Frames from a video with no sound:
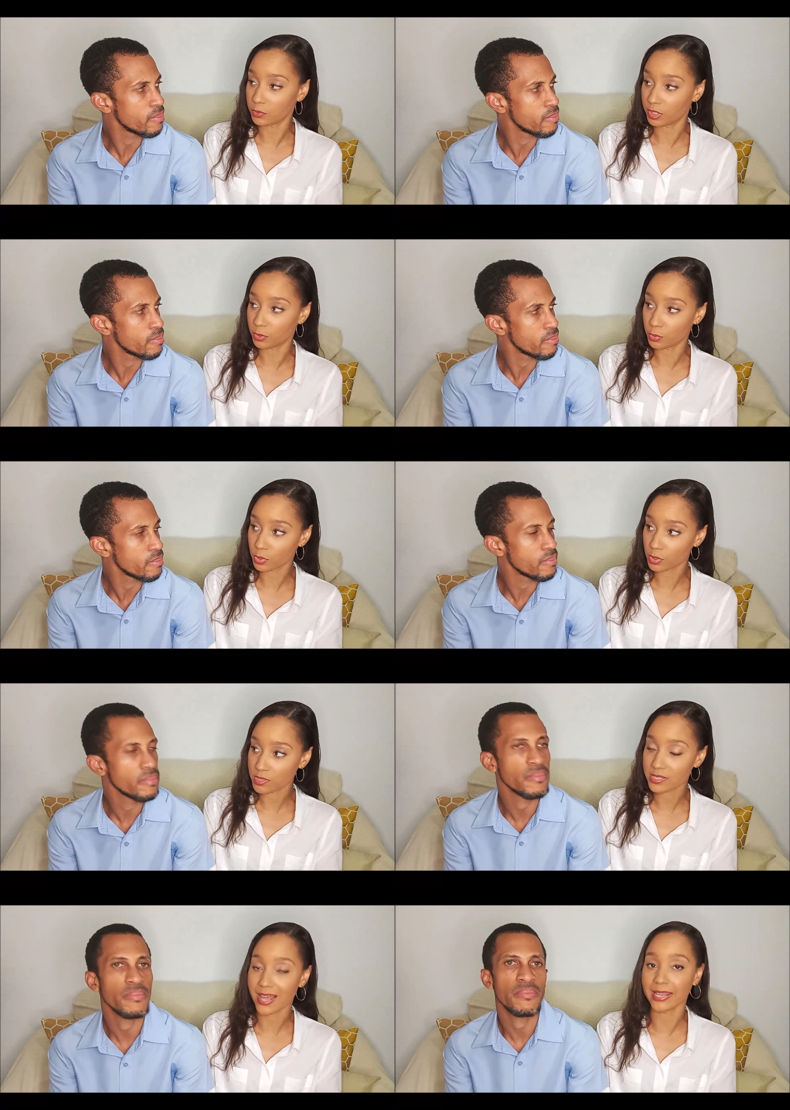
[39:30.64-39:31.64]

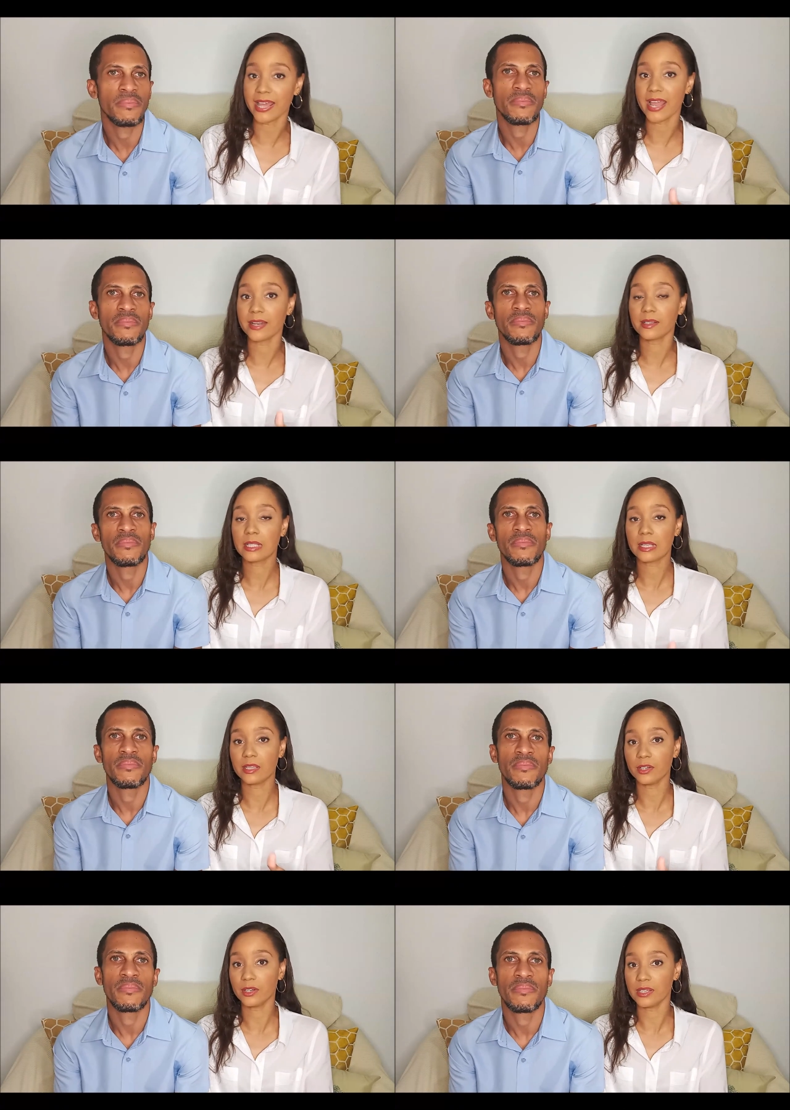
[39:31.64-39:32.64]
Speaker 1: glucose, and then
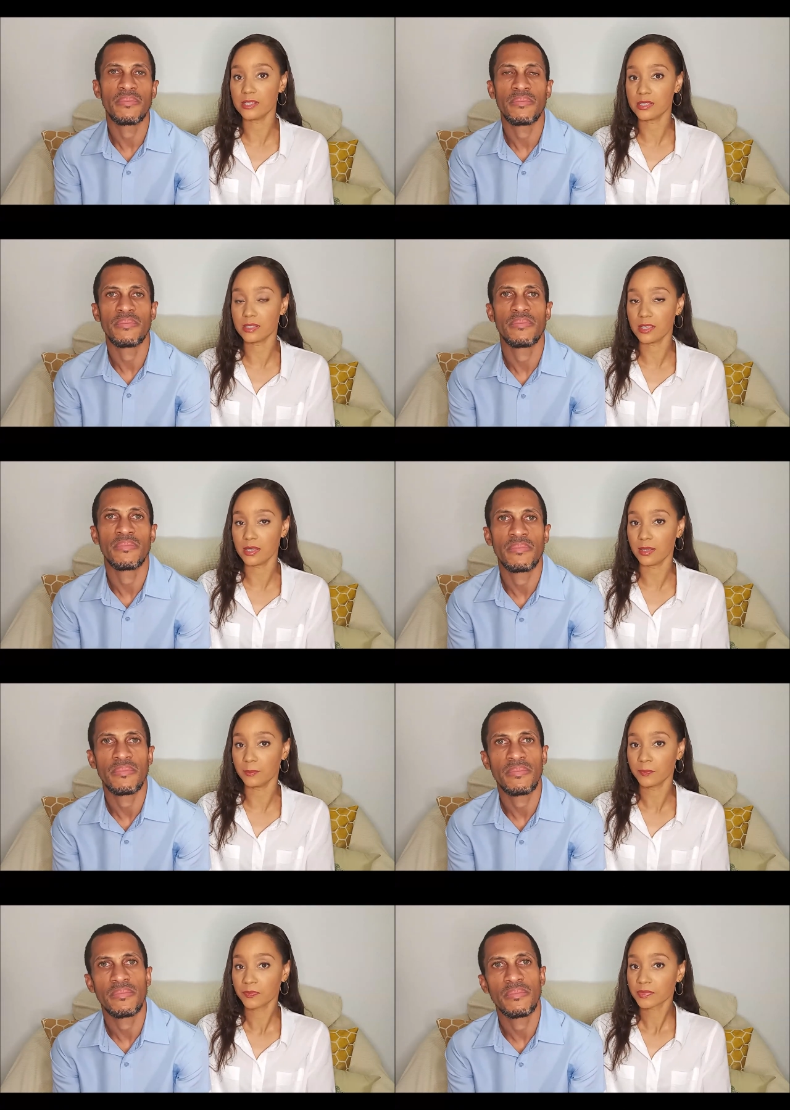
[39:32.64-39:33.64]
there is the
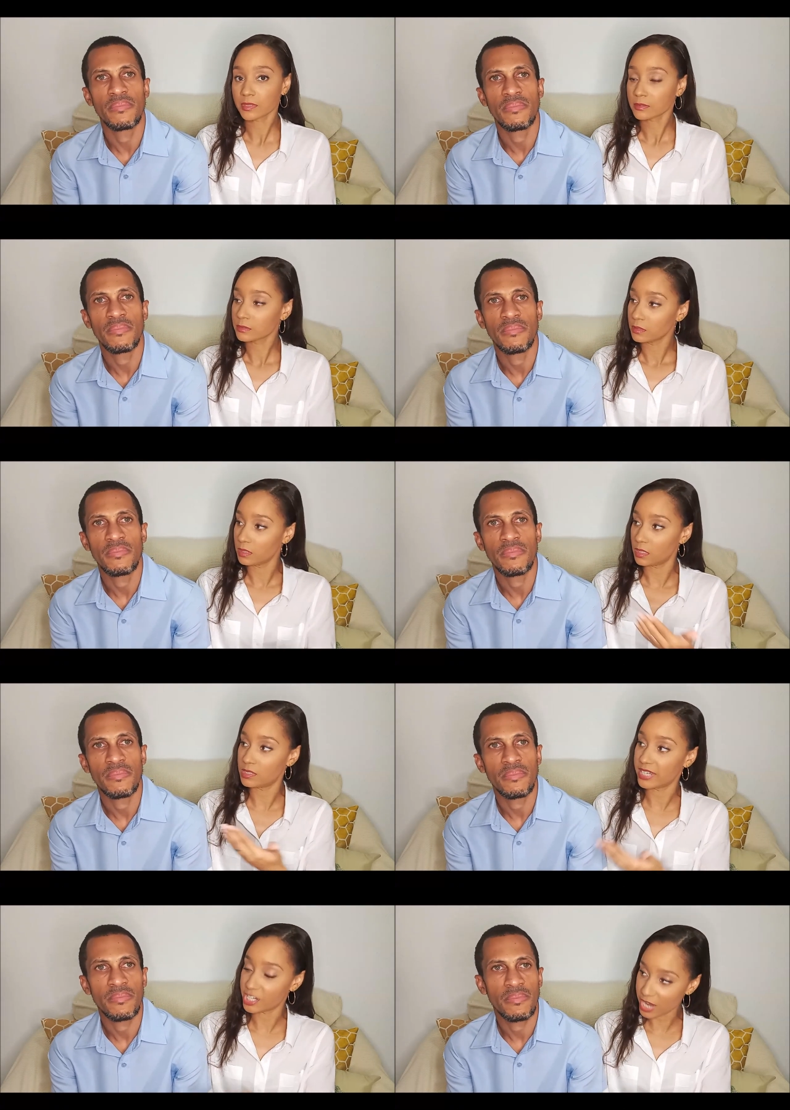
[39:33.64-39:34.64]
the
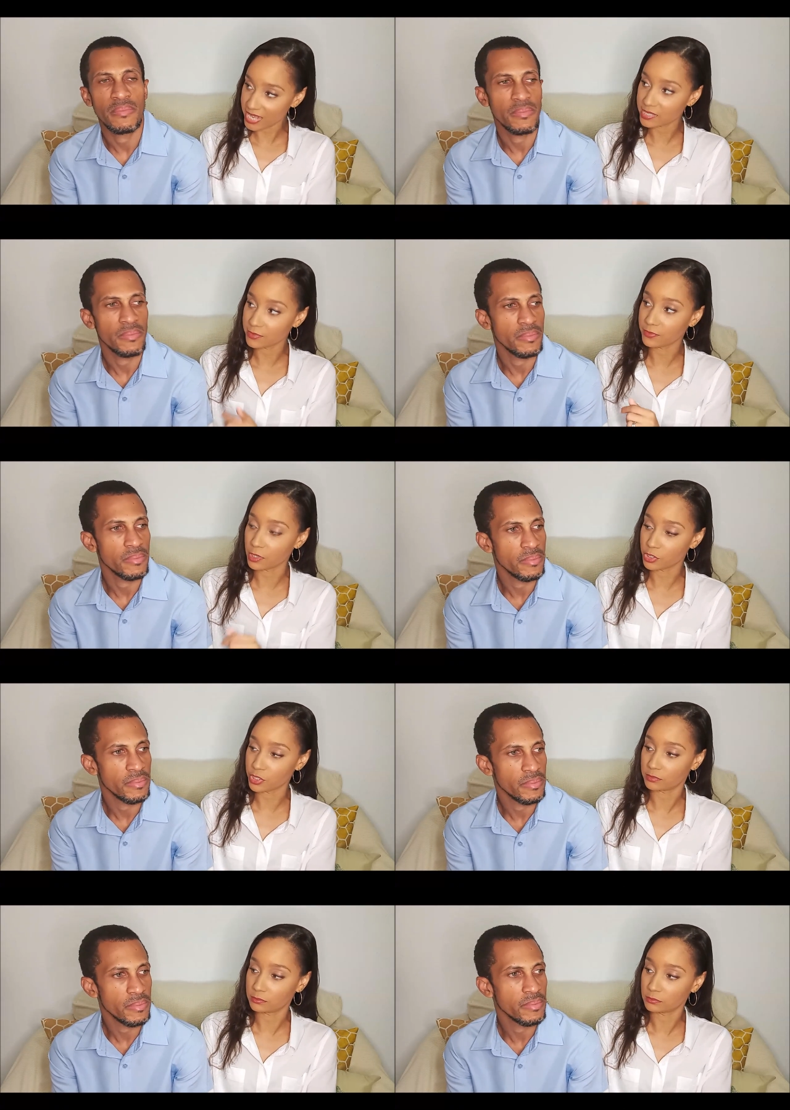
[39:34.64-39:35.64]
digestive function.
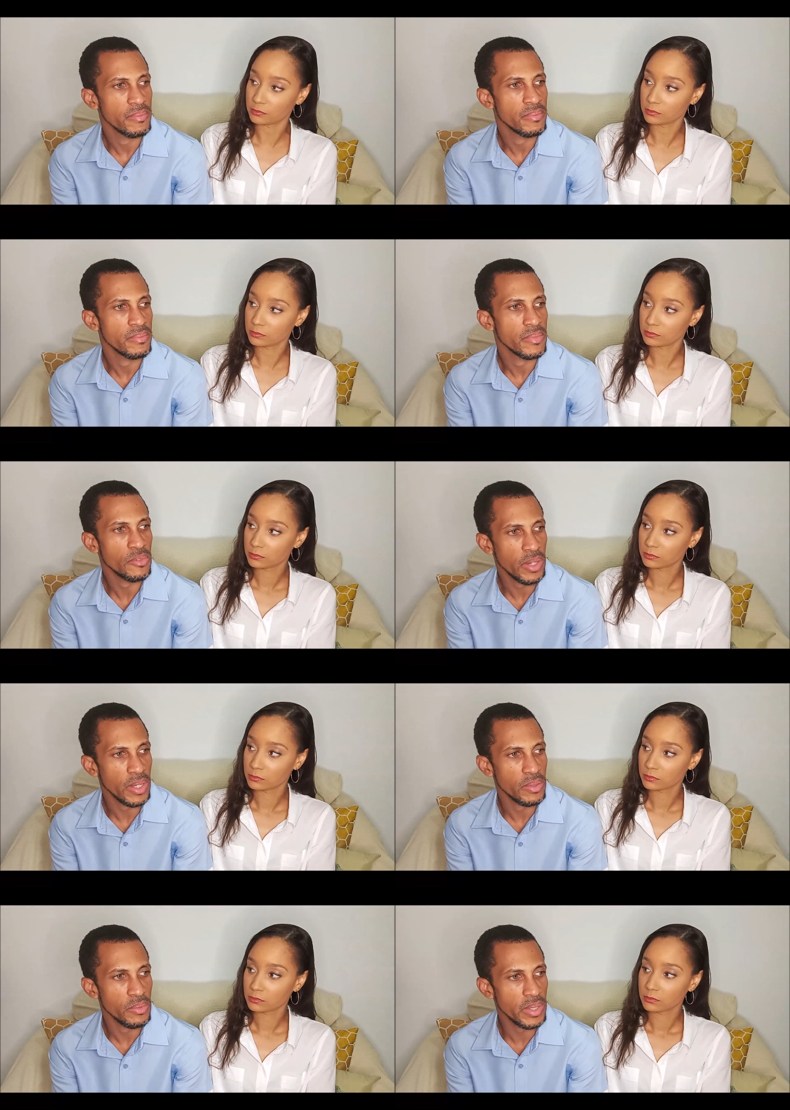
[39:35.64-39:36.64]
Speaker 2: Right,
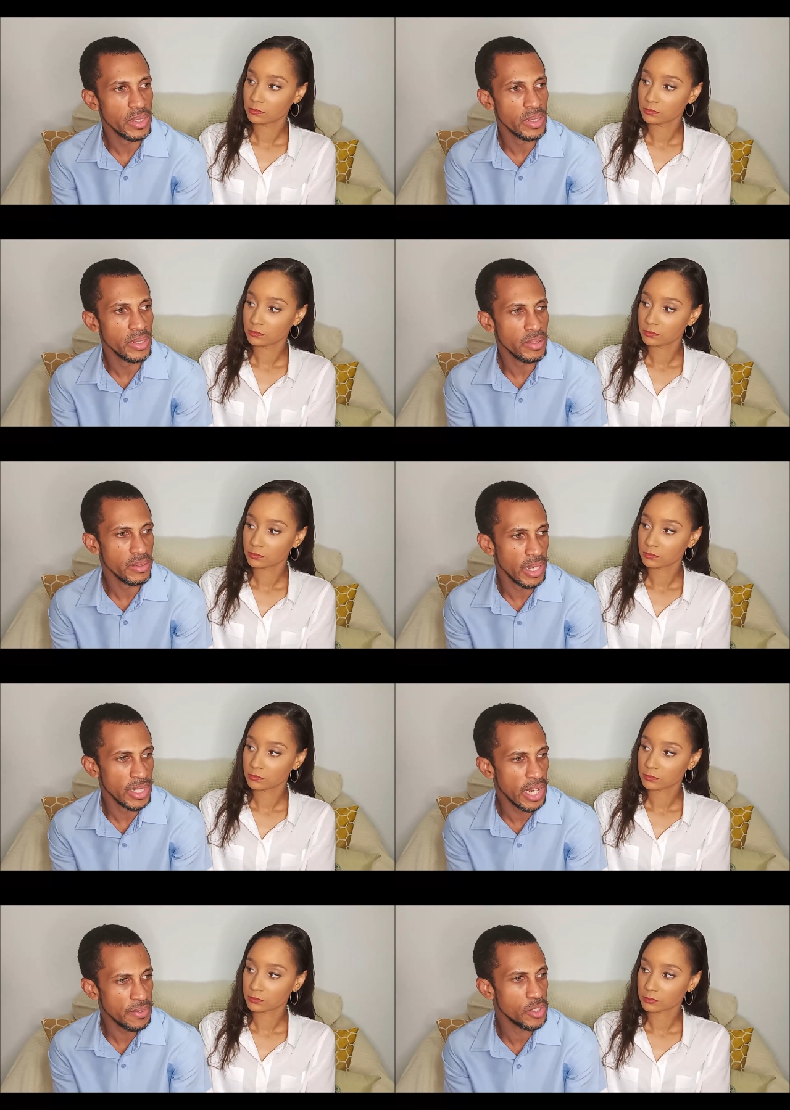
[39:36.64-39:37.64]
where the
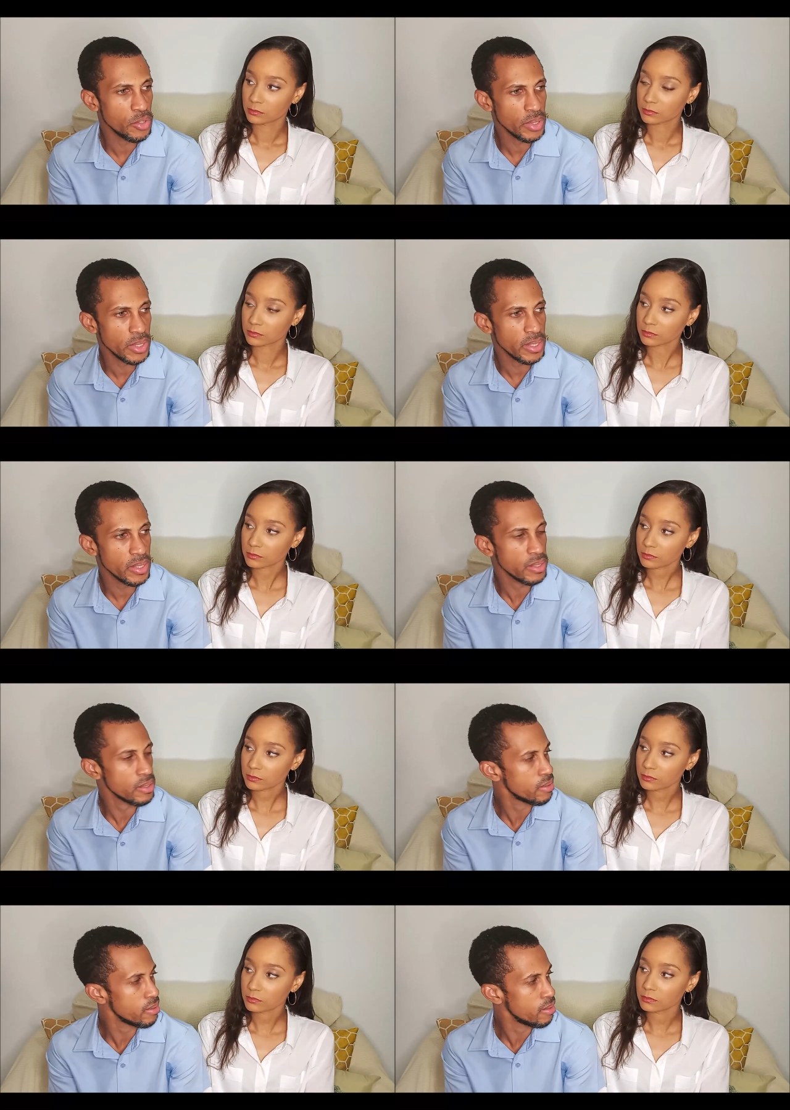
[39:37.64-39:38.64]
digestive juices
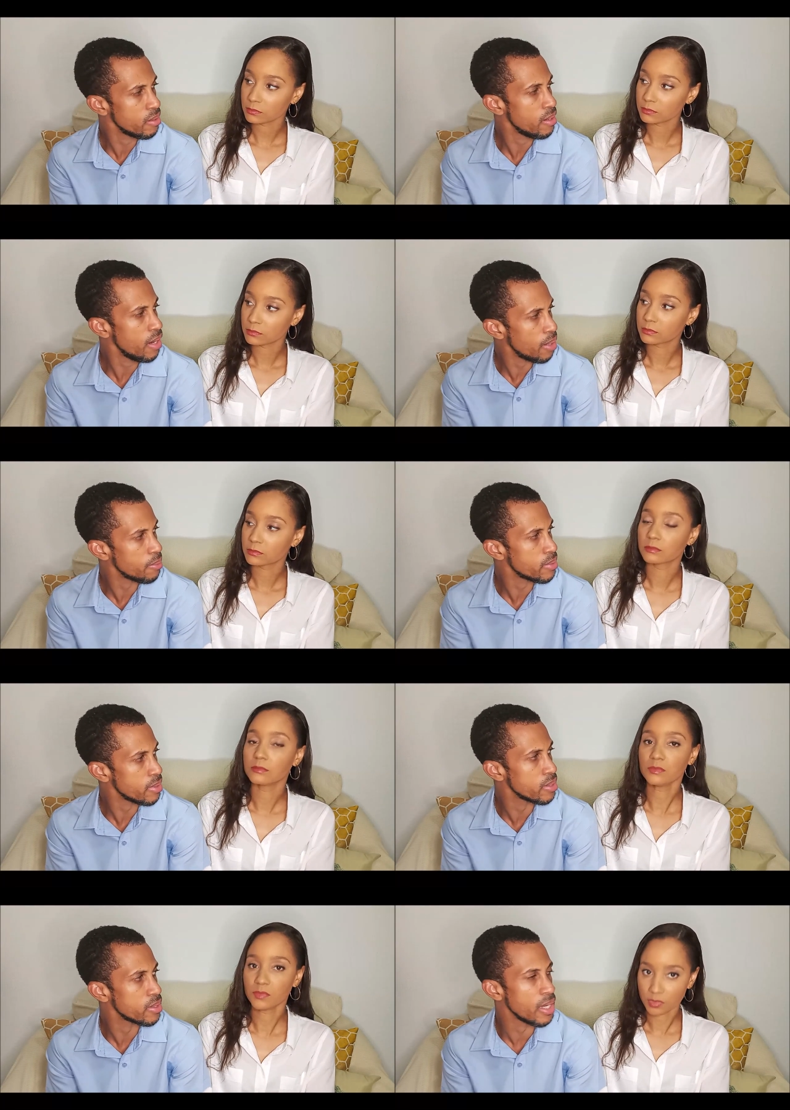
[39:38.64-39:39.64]
help
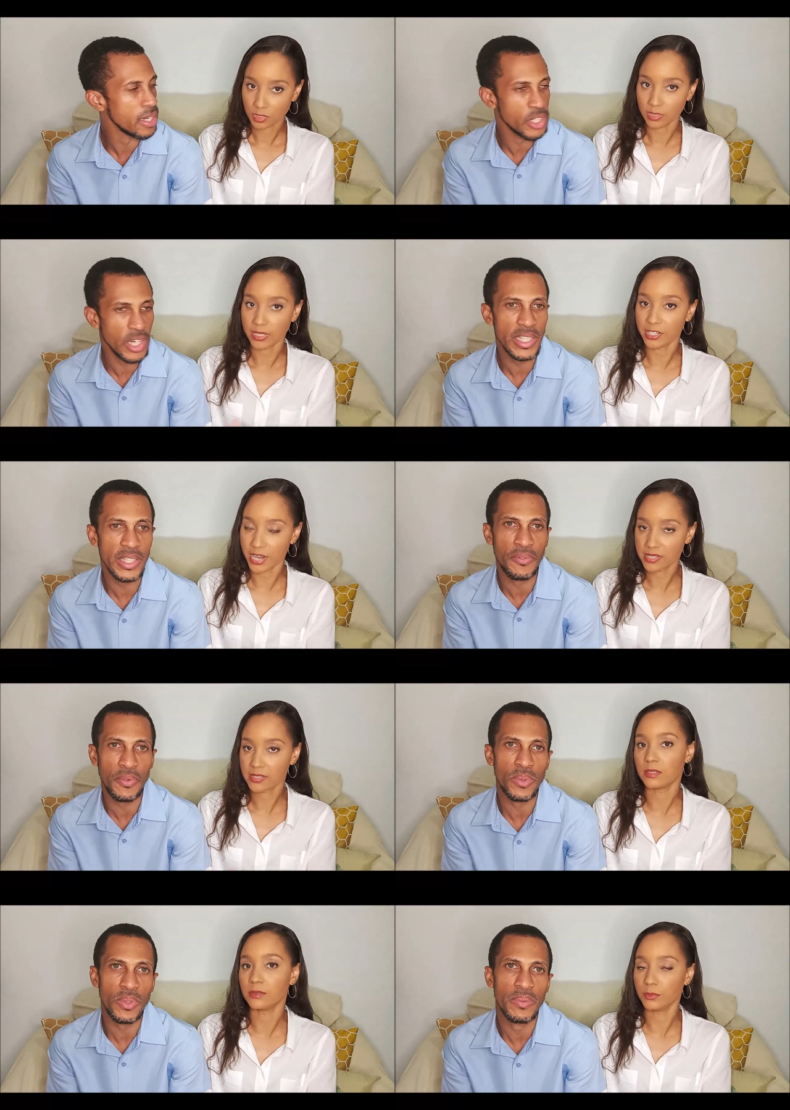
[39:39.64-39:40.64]
to digest, to digest the
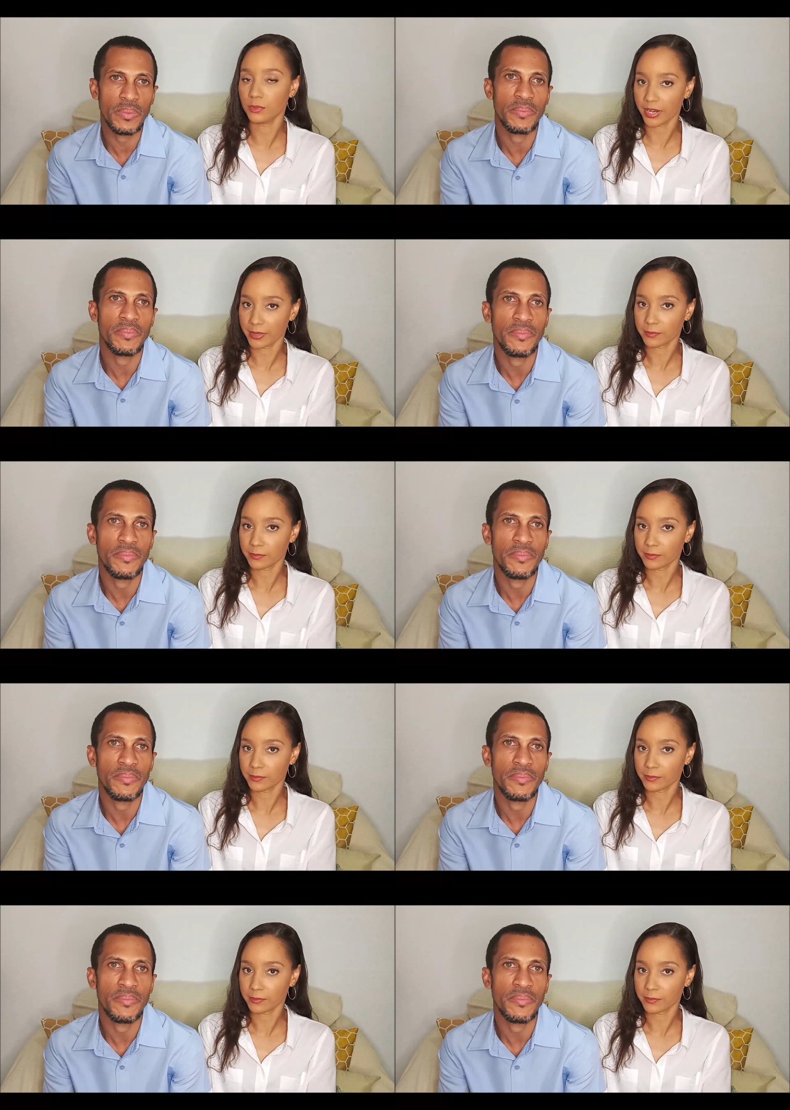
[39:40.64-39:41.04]
food.
Speaker 1: Right.